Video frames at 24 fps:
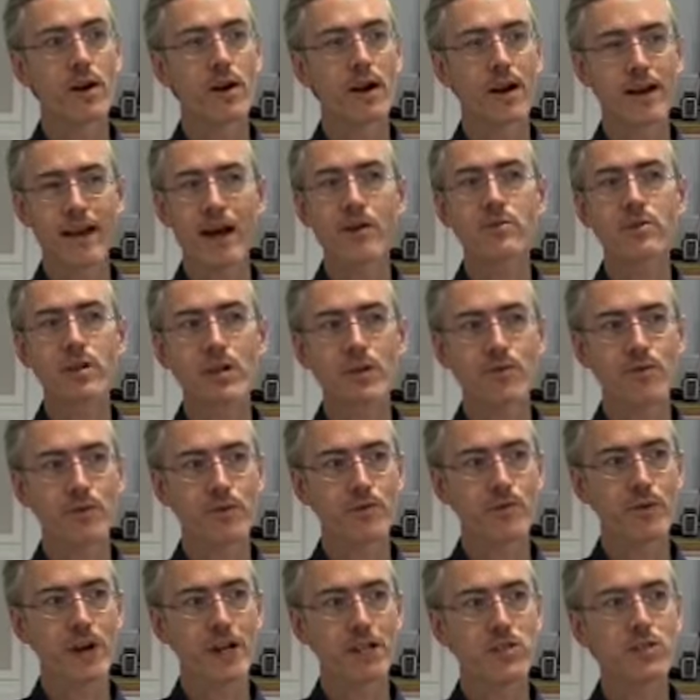accounting for
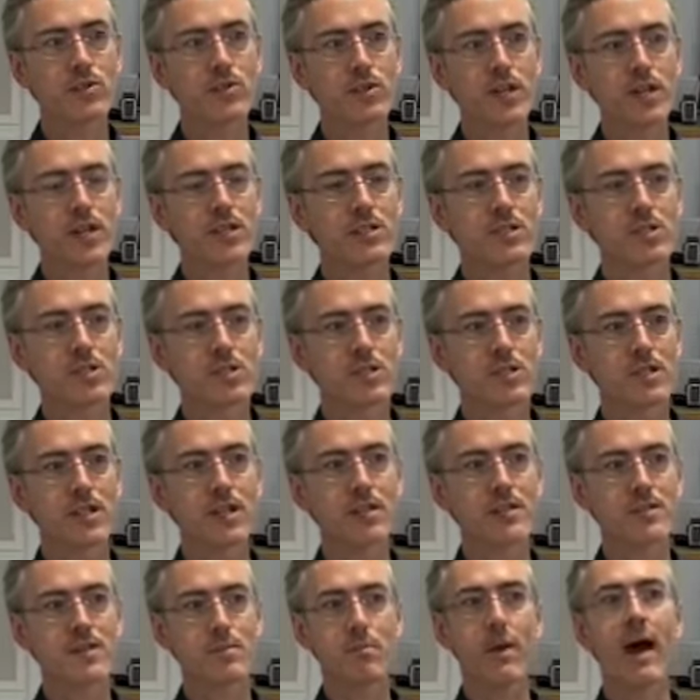fine-tuning. It just
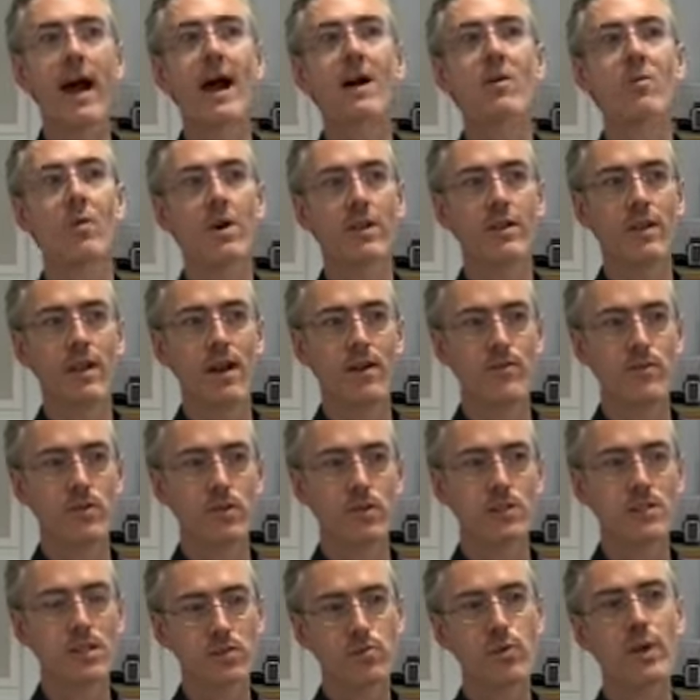kicks it back one level.
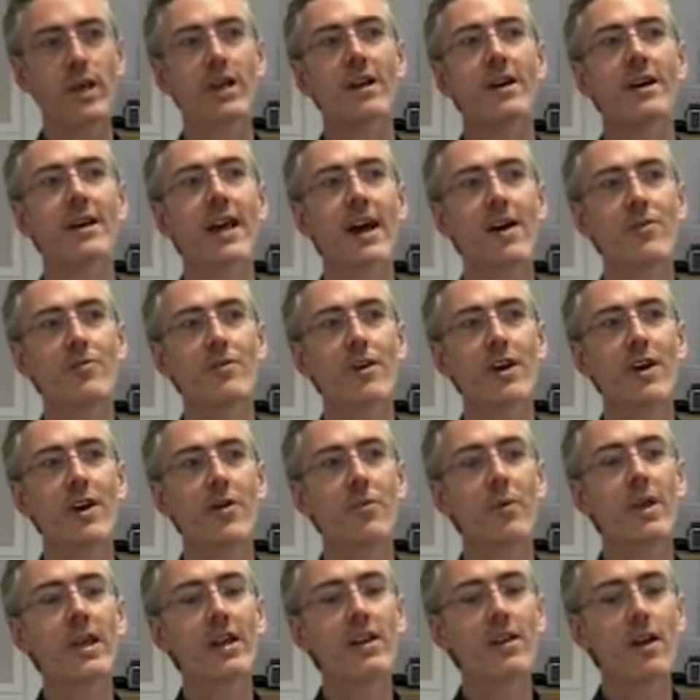It says we
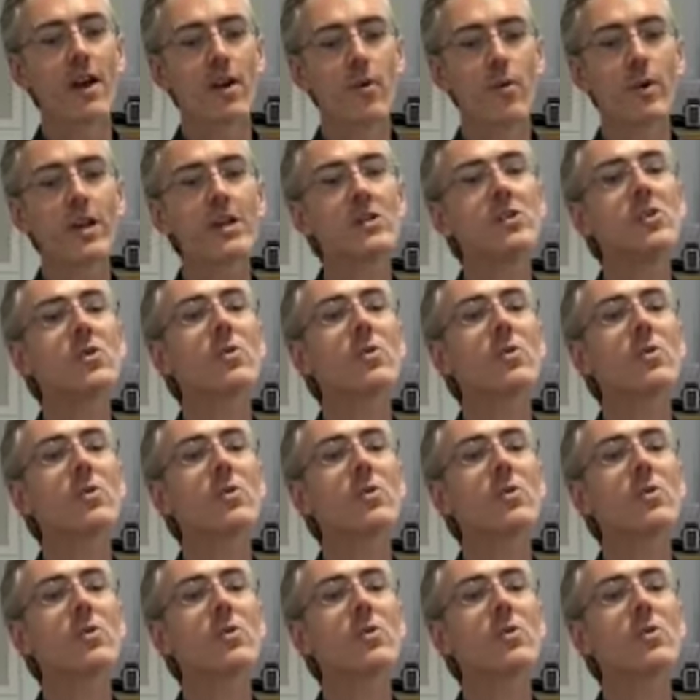can